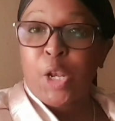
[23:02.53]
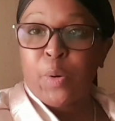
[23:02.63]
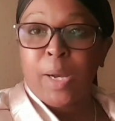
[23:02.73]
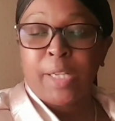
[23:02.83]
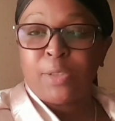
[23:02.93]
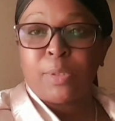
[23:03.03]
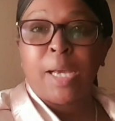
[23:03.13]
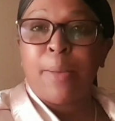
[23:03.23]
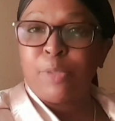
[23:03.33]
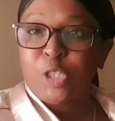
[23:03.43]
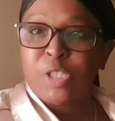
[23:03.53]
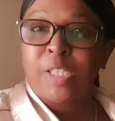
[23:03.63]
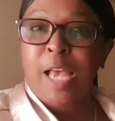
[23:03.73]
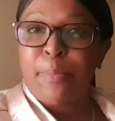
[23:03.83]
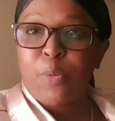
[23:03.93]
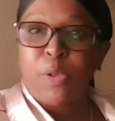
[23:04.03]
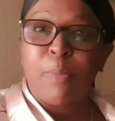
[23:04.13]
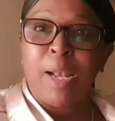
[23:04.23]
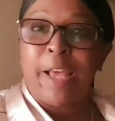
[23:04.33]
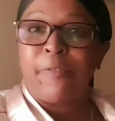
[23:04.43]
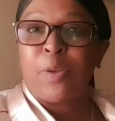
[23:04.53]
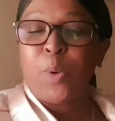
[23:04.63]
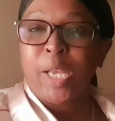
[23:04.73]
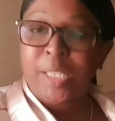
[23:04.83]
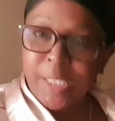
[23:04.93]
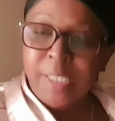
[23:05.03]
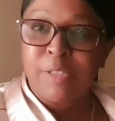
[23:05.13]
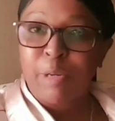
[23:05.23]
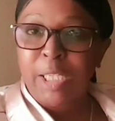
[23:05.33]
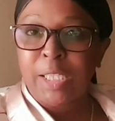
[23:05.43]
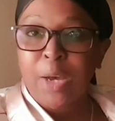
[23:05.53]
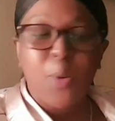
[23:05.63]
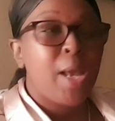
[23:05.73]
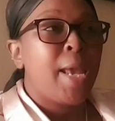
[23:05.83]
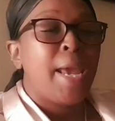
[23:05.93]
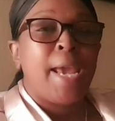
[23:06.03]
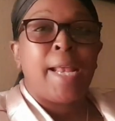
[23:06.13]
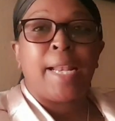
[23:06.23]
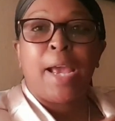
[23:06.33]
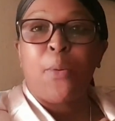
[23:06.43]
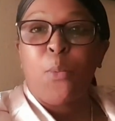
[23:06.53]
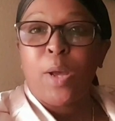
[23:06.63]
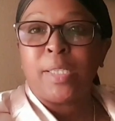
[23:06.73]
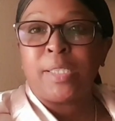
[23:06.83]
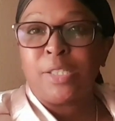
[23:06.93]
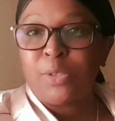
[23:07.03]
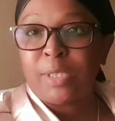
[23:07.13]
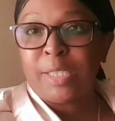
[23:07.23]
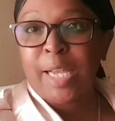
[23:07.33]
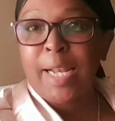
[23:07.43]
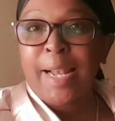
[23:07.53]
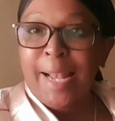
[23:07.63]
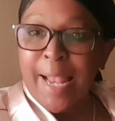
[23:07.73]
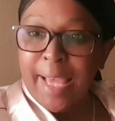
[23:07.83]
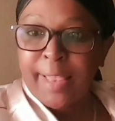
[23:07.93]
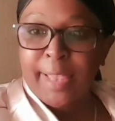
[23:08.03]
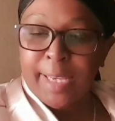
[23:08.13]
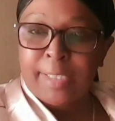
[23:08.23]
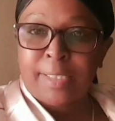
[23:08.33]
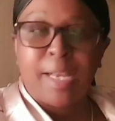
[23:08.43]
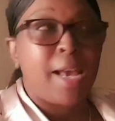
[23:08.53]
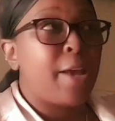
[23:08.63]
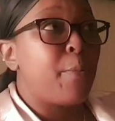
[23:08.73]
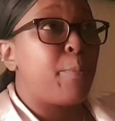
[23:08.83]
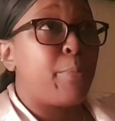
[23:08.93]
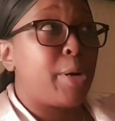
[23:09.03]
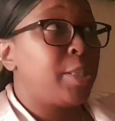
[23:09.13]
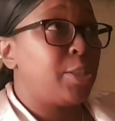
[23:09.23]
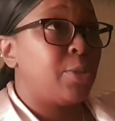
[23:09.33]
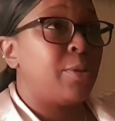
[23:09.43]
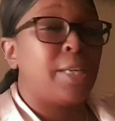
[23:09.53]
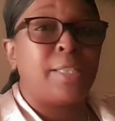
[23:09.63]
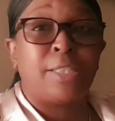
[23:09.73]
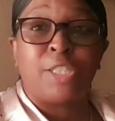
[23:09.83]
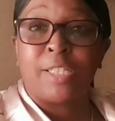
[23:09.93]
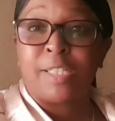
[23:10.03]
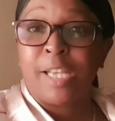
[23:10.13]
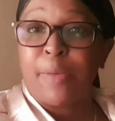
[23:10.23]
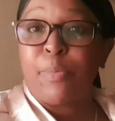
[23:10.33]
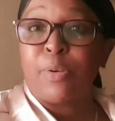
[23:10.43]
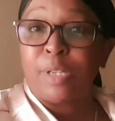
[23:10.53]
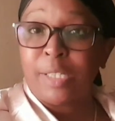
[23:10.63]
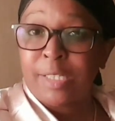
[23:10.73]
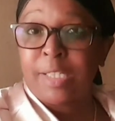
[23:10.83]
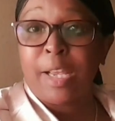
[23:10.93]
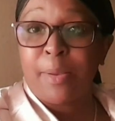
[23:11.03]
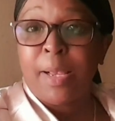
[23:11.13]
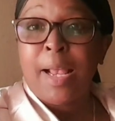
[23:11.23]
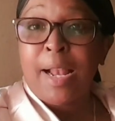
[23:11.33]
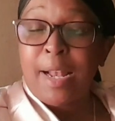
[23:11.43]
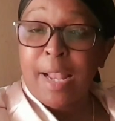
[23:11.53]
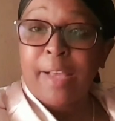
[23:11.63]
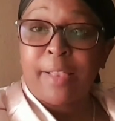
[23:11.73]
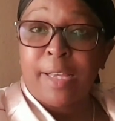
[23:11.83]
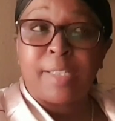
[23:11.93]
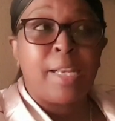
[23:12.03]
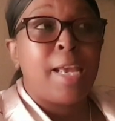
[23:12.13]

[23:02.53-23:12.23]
No, I don't. I'm just happy with my life the way it is right now, and I want it to stay like that. I pray to God that He just keep on staying like that.